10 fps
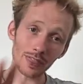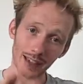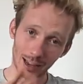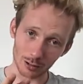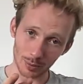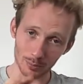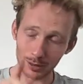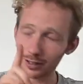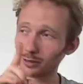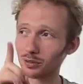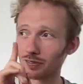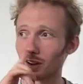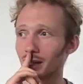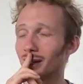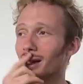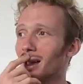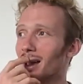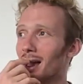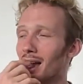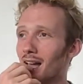thing I remember, and this is funny,
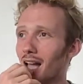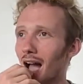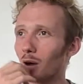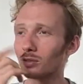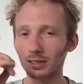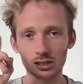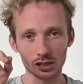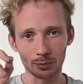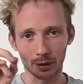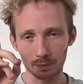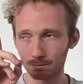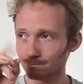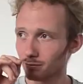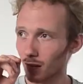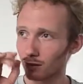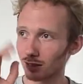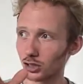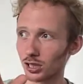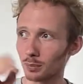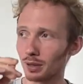I was in Ximen
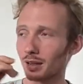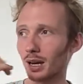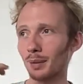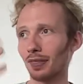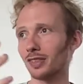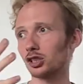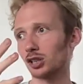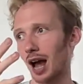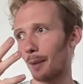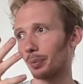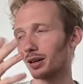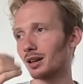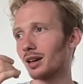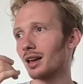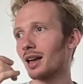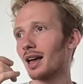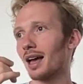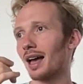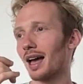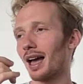and I'm at this shop
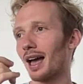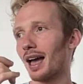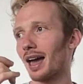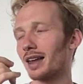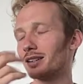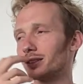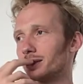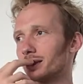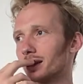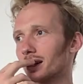and